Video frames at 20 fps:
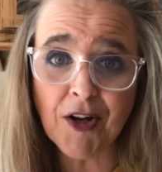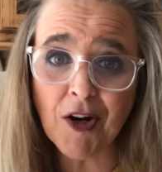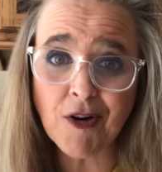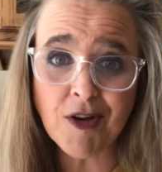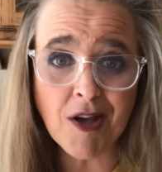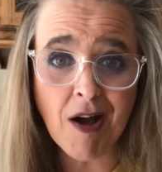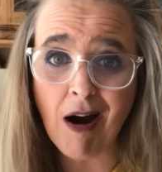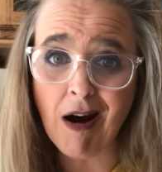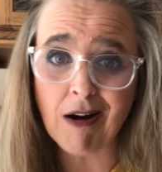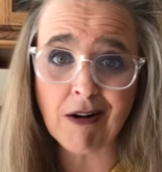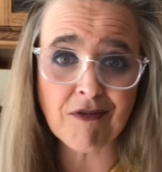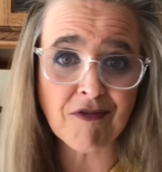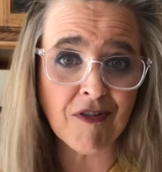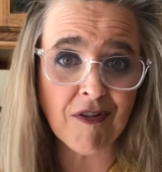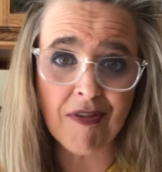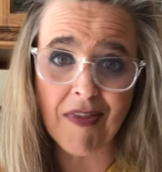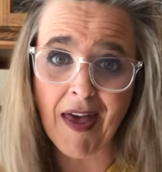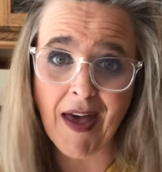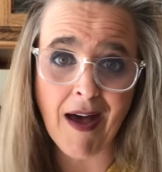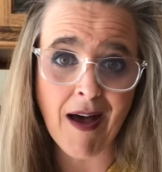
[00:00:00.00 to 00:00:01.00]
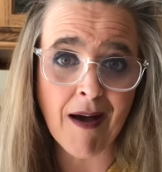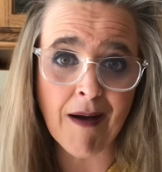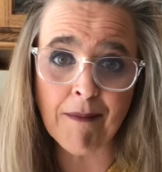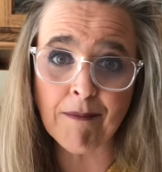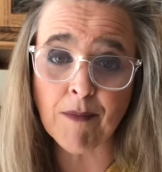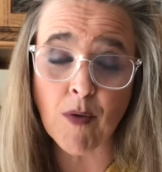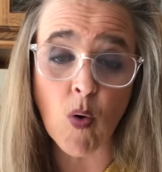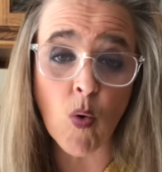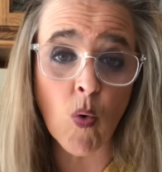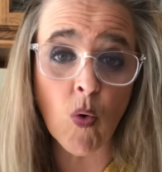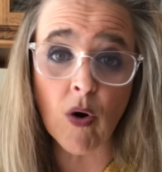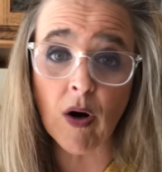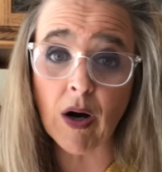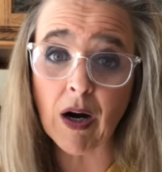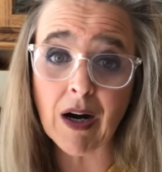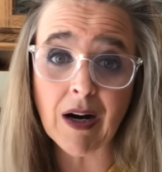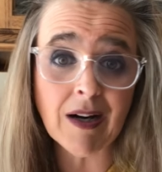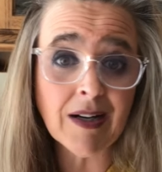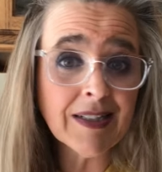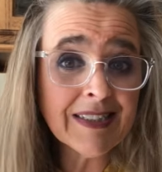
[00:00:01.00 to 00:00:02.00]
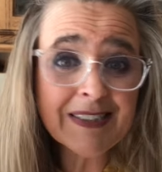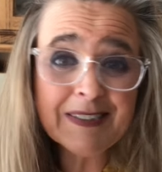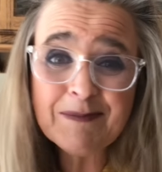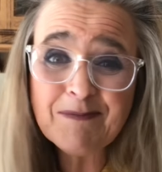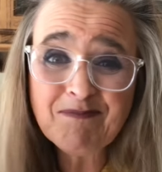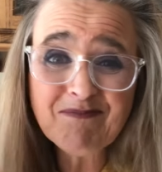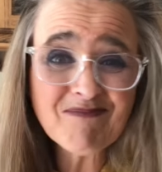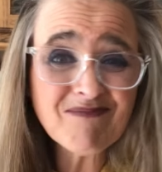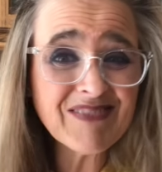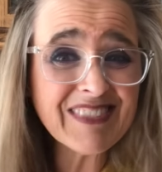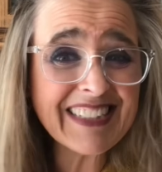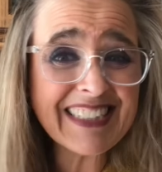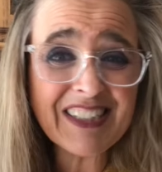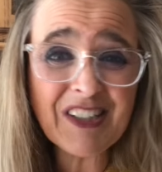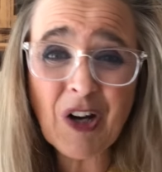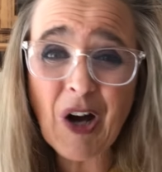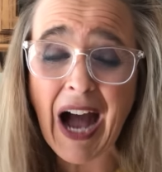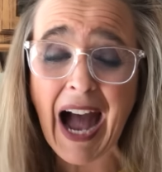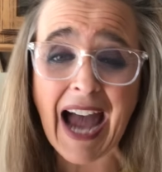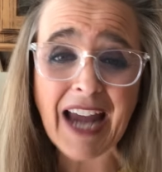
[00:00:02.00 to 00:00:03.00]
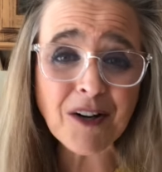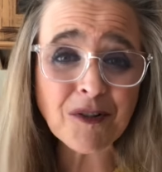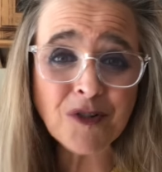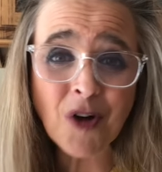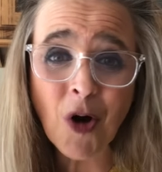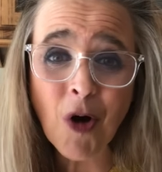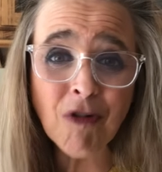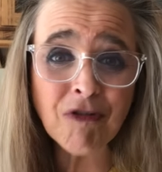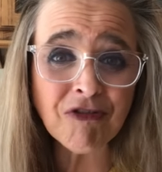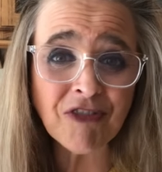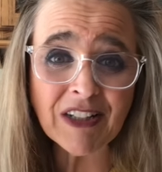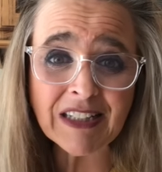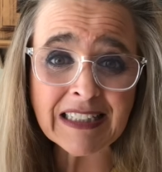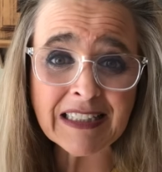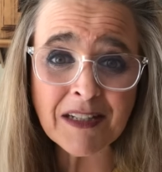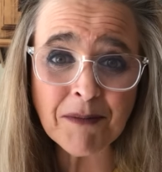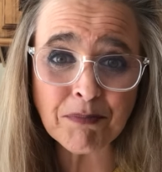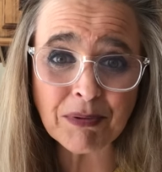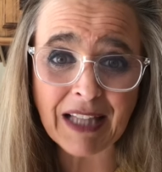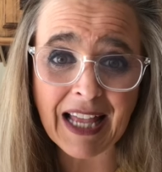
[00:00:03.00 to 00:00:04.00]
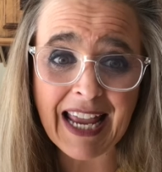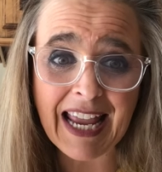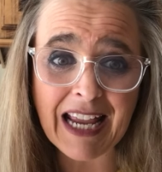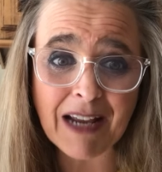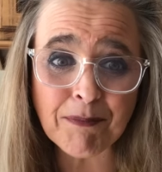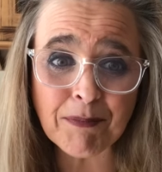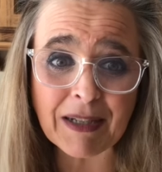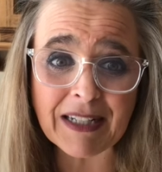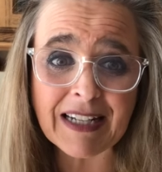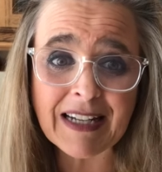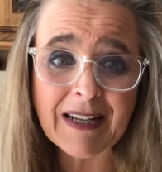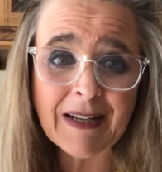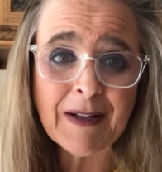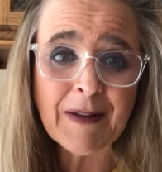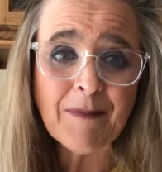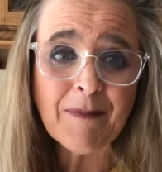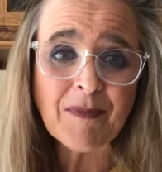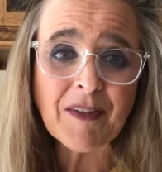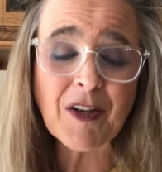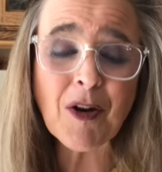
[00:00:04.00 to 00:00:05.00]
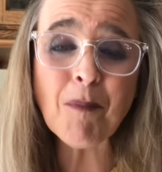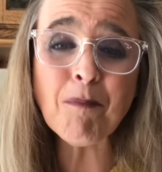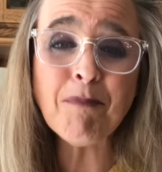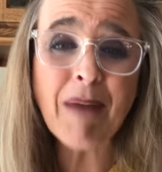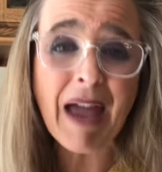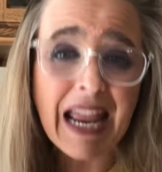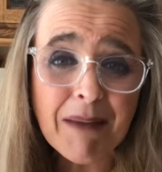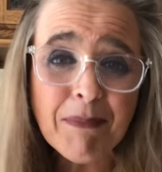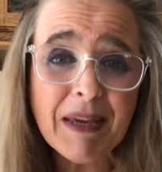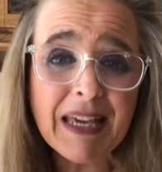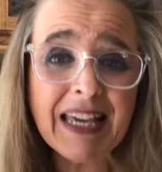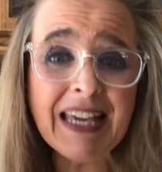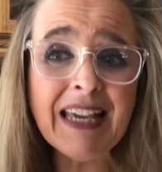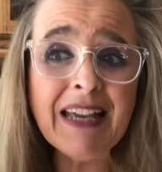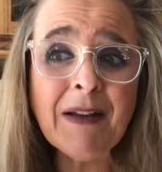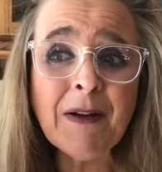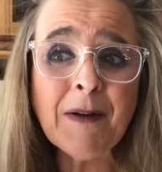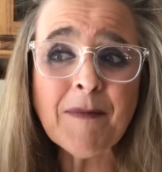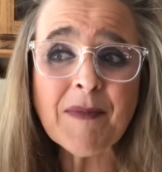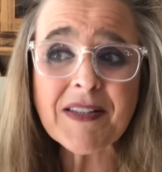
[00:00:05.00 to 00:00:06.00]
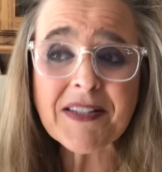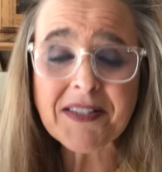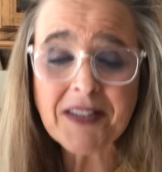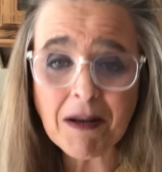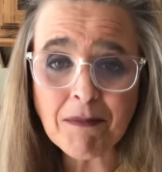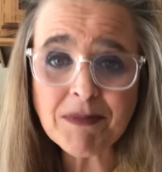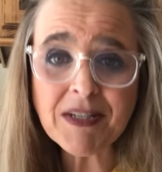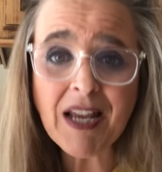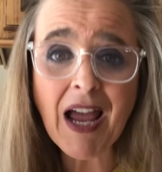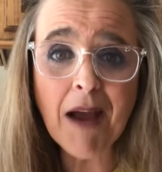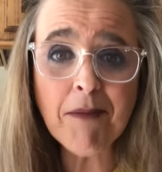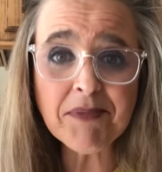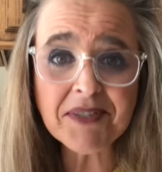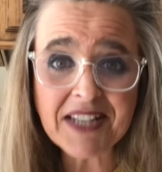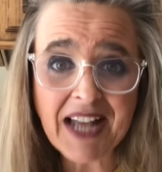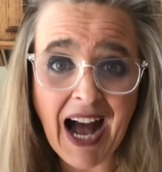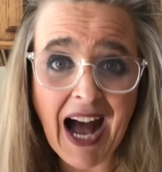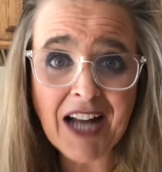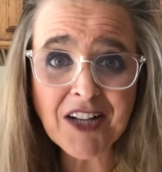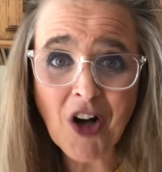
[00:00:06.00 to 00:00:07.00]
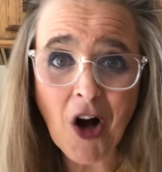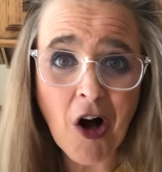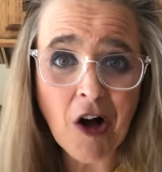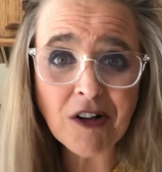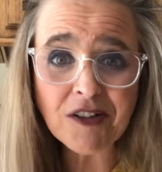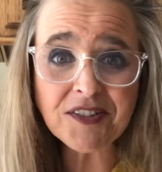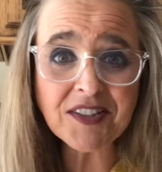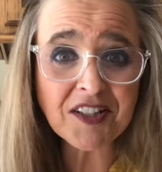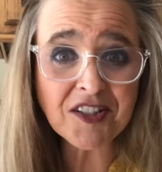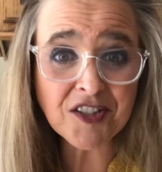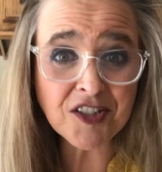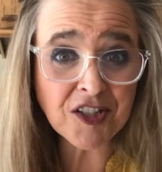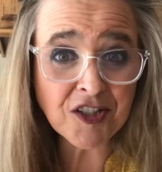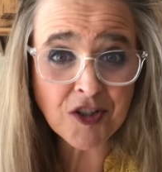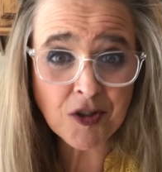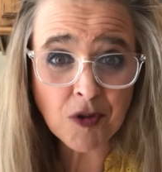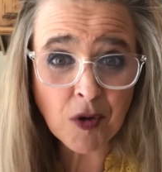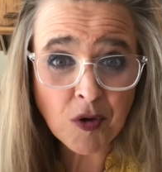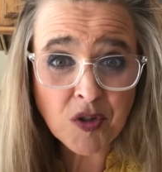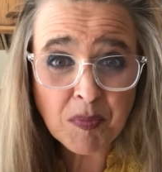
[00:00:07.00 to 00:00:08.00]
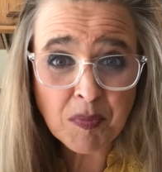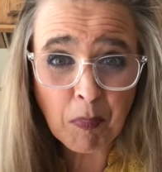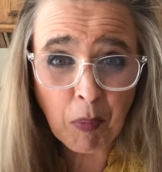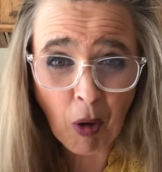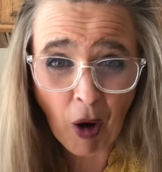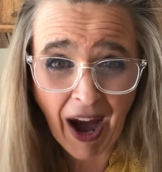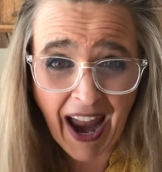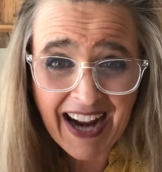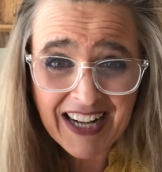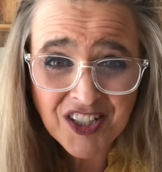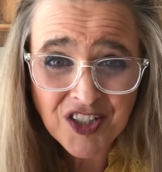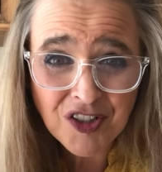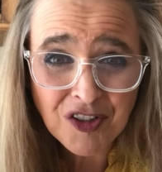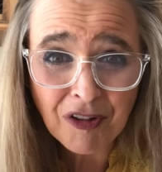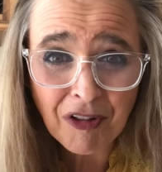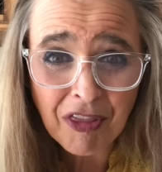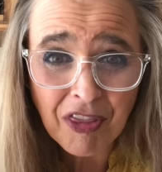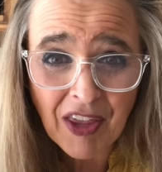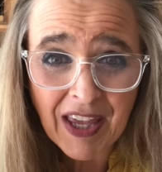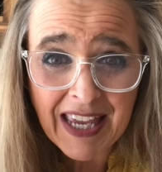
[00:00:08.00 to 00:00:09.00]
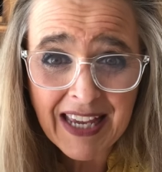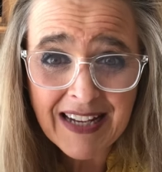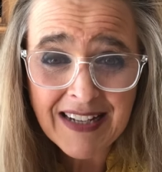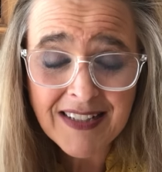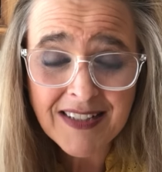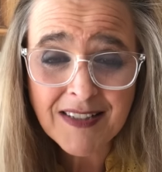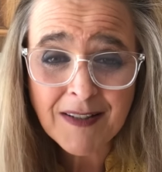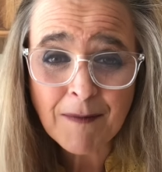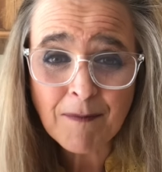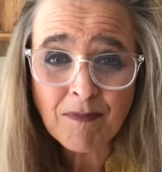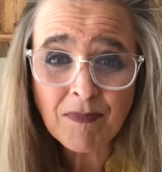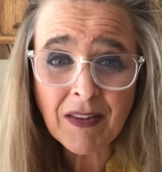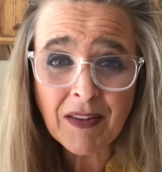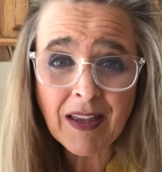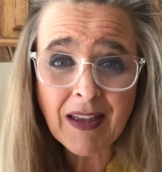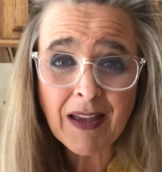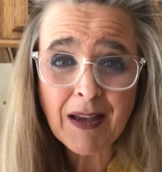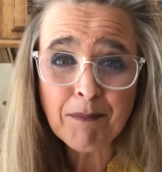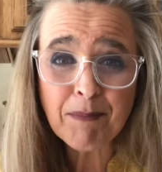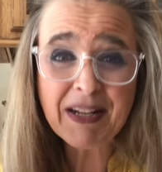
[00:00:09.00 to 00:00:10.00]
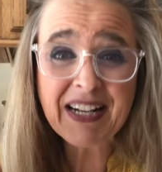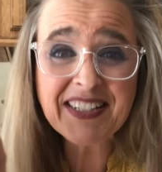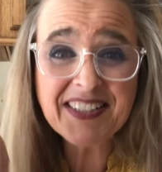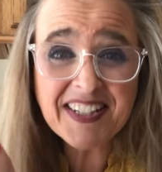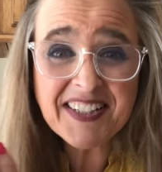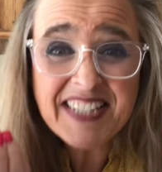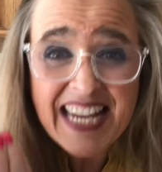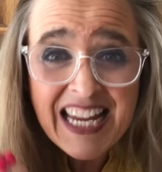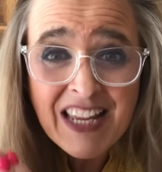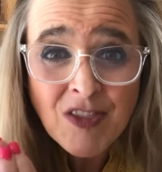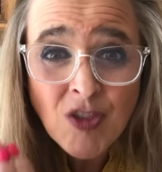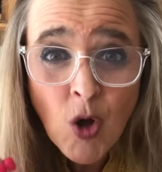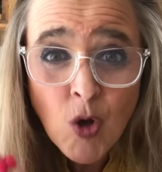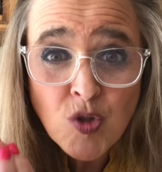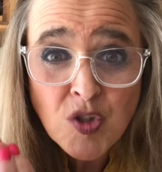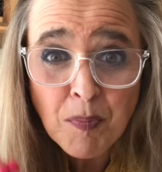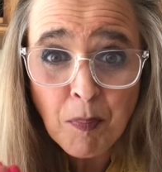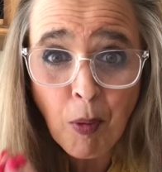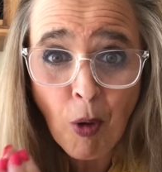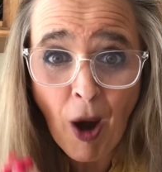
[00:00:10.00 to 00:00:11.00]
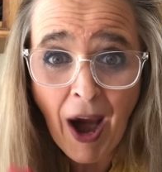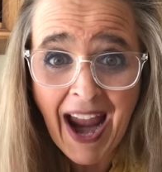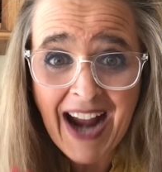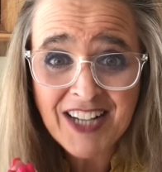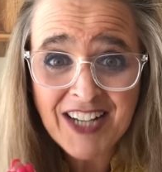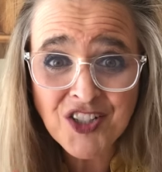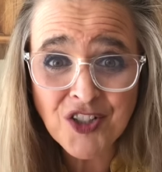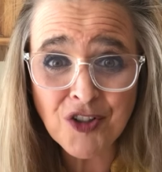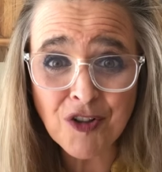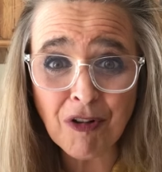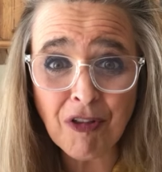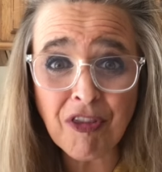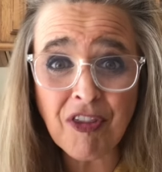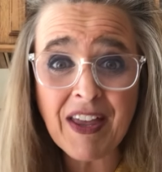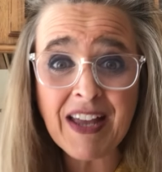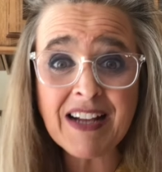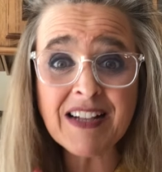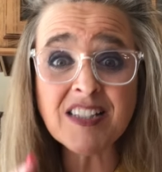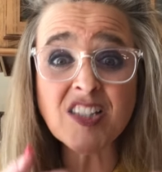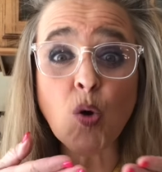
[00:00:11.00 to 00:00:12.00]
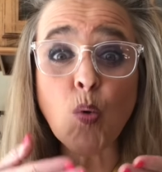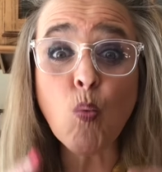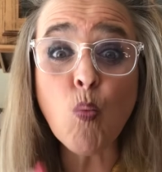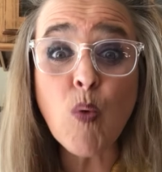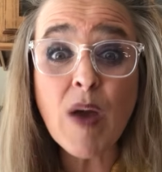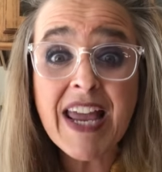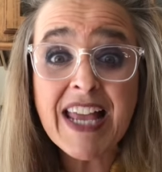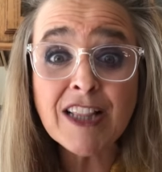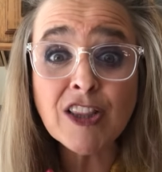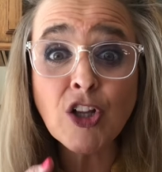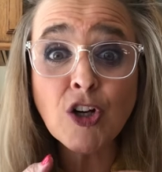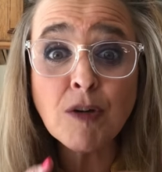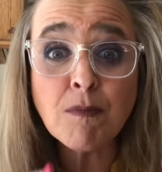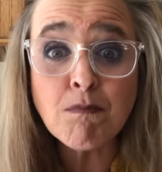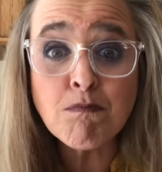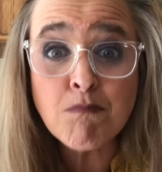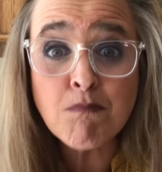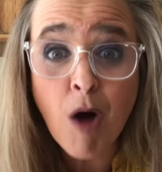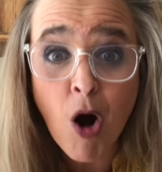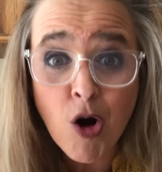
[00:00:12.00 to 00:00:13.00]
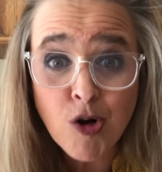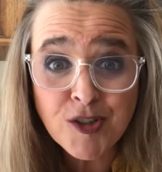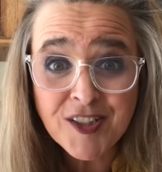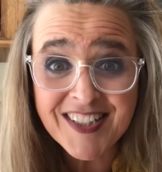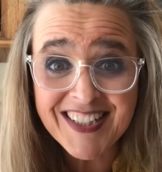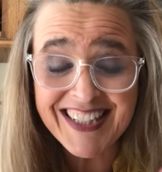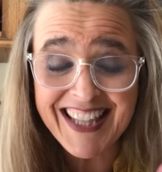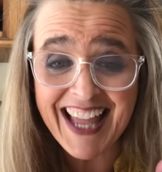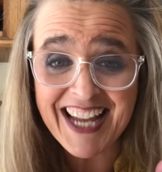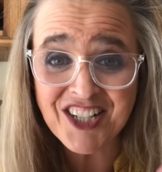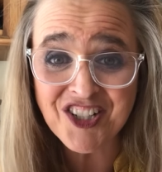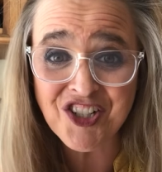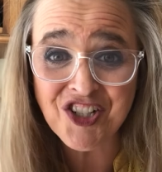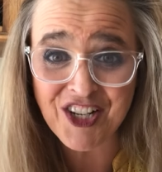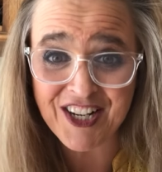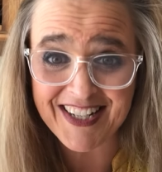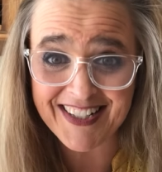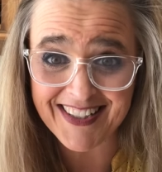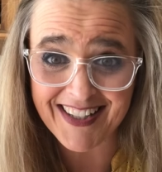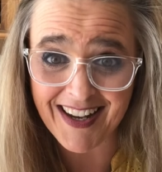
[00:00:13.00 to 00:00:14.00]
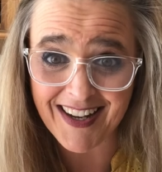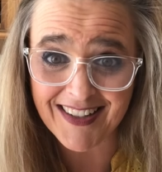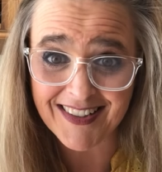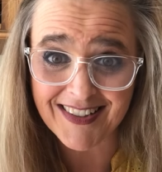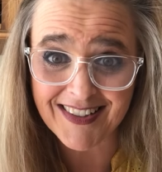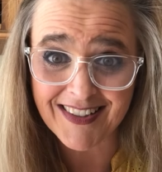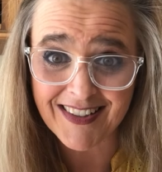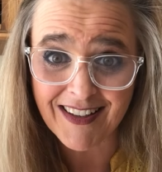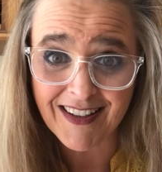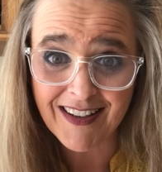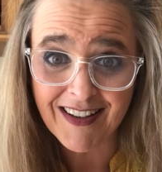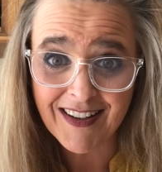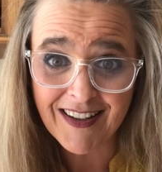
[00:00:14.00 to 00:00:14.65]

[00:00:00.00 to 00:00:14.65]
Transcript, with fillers: their yard for them or, you know, I don't know, fill in the blank. But, you know, maybe sometimes God calls us to do those practical things because it's in those practical things that we look most like Jesus.